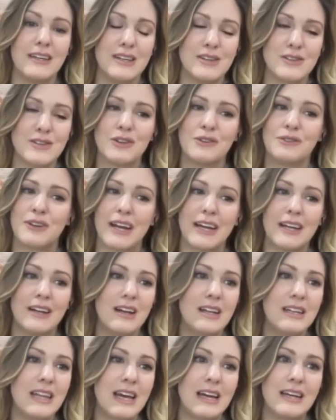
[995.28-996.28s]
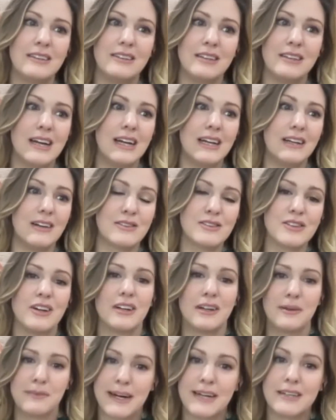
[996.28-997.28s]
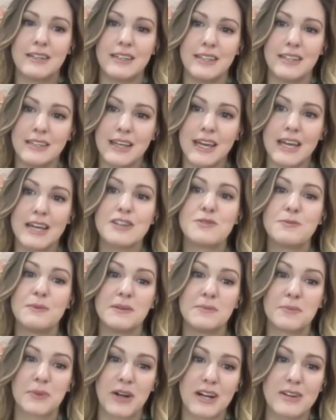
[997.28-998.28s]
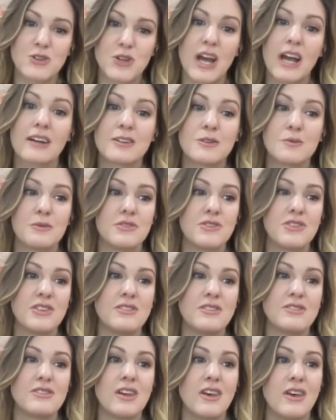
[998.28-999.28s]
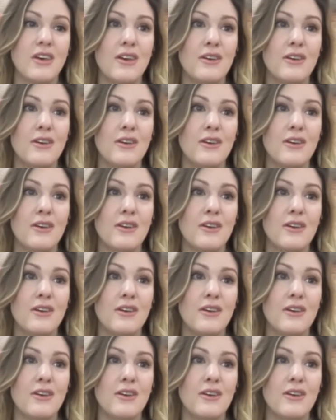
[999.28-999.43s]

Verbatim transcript: So, right on that line, I'll talk about an engagement project, which is